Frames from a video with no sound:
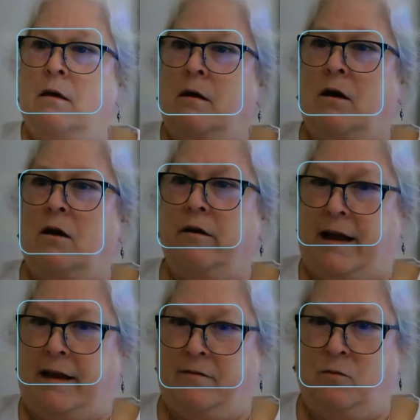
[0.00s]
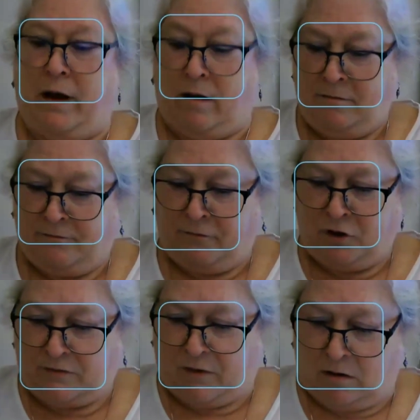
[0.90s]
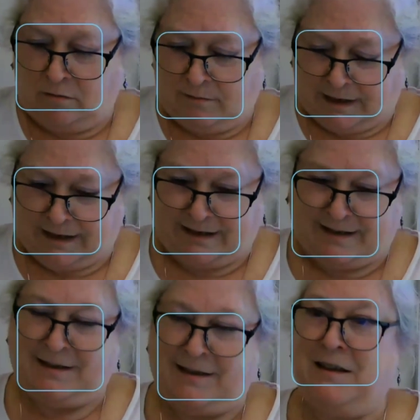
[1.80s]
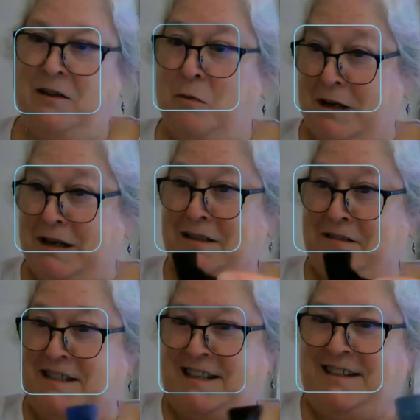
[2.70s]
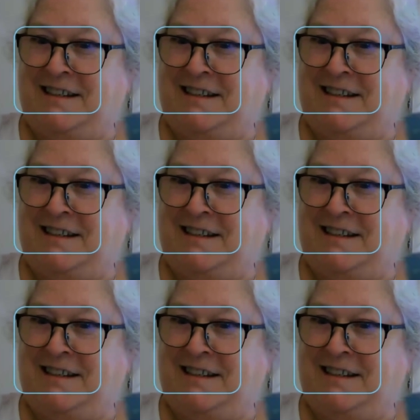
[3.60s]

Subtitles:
All right, well, first of all, what color is it?